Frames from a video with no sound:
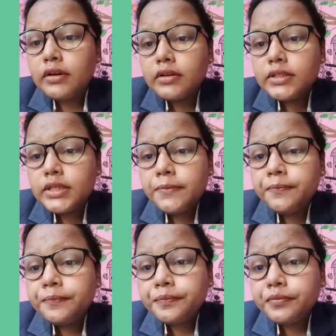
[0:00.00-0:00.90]
See
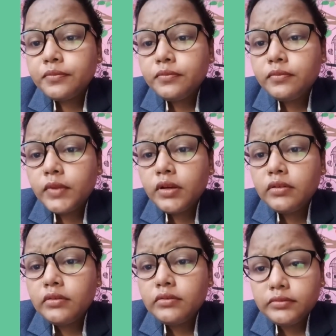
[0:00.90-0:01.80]

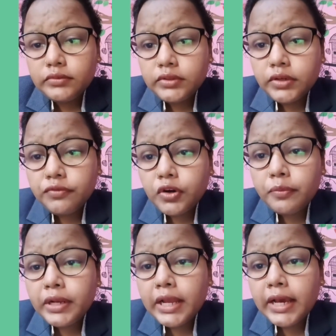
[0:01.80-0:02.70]
the formula